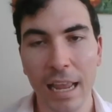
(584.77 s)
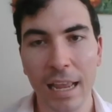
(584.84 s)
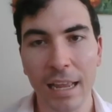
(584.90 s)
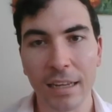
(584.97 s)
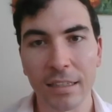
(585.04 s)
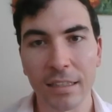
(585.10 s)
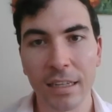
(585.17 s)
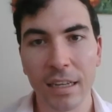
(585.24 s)

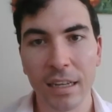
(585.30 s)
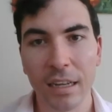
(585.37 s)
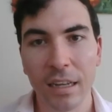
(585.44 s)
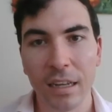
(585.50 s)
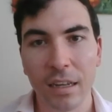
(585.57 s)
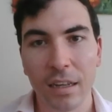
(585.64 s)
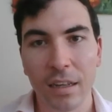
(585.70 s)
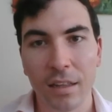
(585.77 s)
And
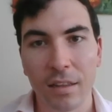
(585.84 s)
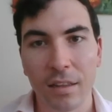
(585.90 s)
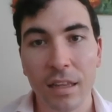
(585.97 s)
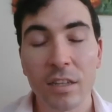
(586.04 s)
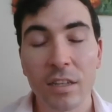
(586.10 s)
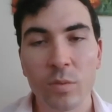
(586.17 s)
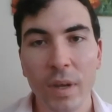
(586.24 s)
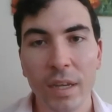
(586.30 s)
That
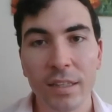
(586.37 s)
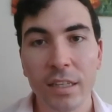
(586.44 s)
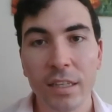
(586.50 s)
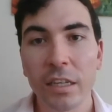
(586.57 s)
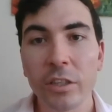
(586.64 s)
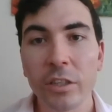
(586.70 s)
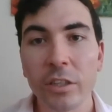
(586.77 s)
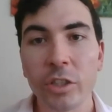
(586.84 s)
is why the
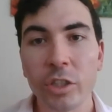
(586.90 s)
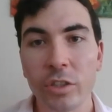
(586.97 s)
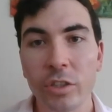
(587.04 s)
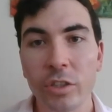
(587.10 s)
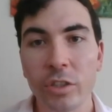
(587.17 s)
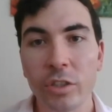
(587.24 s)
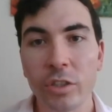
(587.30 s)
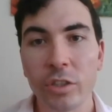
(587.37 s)

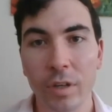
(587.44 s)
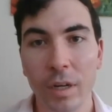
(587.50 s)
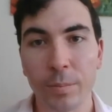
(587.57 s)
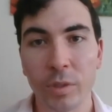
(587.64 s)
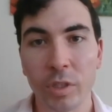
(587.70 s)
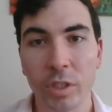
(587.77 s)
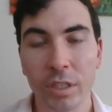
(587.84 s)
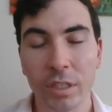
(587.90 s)
issue of
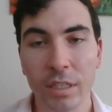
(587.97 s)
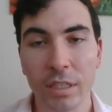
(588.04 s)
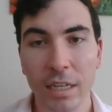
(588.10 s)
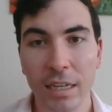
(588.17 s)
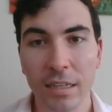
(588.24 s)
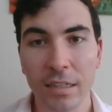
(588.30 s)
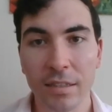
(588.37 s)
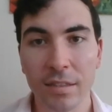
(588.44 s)
corruption
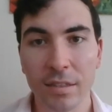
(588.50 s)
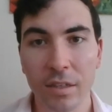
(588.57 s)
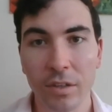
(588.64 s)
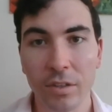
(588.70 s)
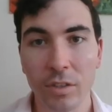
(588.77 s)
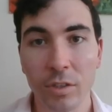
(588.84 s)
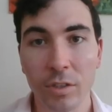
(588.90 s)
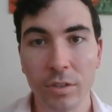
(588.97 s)
is
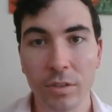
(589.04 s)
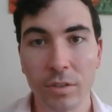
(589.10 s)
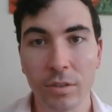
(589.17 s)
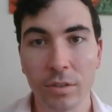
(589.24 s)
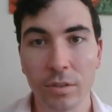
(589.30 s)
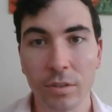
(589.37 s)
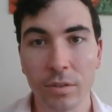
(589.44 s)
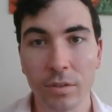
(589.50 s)
going
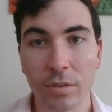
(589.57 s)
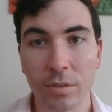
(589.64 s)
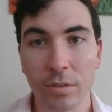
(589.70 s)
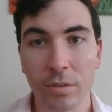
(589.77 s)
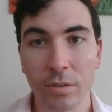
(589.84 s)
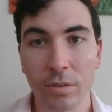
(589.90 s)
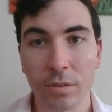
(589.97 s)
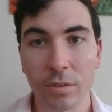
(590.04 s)

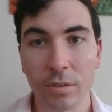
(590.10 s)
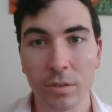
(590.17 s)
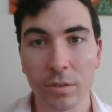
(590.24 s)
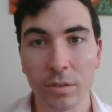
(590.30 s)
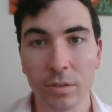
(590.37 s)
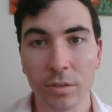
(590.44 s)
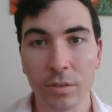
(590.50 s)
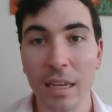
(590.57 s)
to
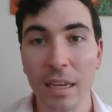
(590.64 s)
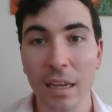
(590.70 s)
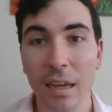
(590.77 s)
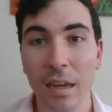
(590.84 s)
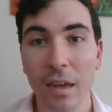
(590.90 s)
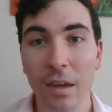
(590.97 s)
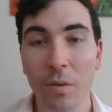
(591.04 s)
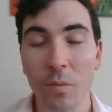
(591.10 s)
continue to
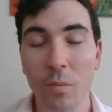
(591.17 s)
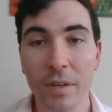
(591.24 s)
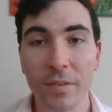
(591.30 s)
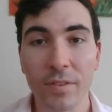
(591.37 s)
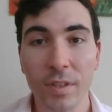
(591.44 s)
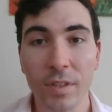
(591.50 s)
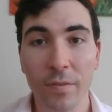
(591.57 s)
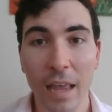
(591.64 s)
be
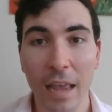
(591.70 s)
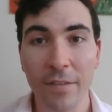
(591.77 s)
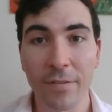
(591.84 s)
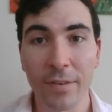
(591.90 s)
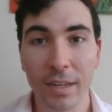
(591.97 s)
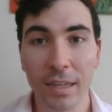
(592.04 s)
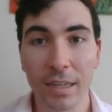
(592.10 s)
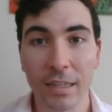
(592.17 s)
one of South
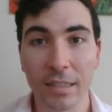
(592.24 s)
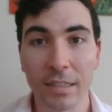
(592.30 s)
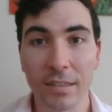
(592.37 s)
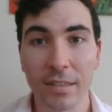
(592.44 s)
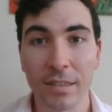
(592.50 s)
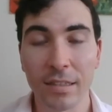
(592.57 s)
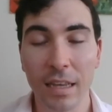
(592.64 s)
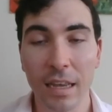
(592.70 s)

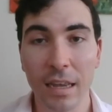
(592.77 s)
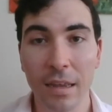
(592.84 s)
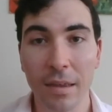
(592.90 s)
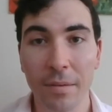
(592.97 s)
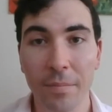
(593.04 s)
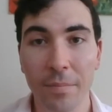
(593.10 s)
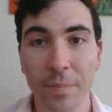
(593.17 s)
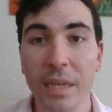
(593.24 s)
Africa's
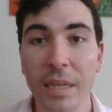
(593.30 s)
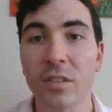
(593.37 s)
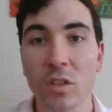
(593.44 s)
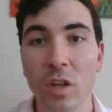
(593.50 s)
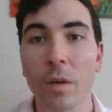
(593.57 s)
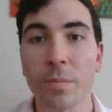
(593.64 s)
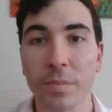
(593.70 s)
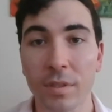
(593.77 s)
biggest
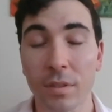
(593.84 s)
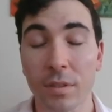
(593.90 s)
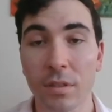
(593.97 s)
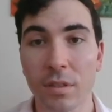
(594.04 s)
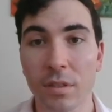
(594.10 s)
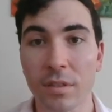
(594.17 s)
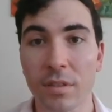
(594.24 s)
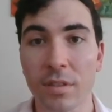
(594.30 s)

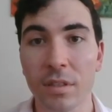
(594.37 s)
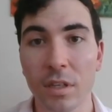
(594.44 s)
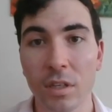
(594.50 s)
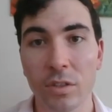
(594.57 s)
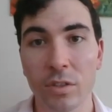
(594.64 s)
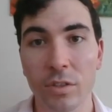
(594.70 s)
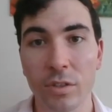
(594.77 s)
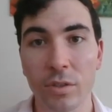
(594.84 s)
obstacles
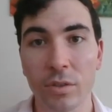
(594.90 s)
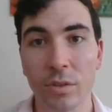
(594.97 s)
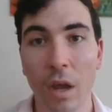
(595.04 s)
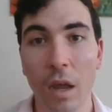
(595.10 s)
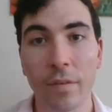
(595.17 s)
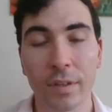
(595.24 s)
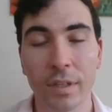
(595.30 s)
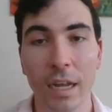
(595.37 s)
to
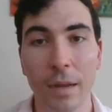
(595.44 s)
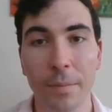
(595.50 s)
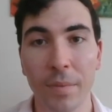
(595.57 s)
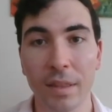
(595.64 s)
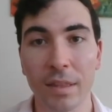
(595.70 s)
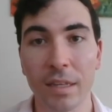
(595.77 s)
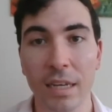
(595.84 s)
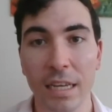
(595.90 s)
overcome
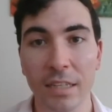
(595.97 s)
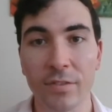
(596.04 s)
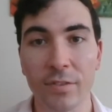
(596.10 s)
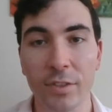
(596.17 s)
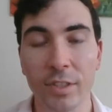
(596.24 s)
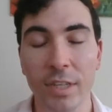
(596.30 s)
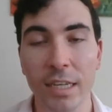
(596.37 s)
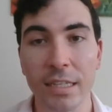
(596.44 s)
in the next
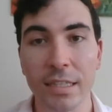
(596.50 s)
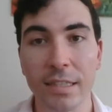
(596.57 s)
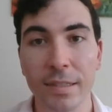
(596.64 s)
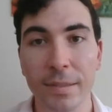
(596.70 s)
few years.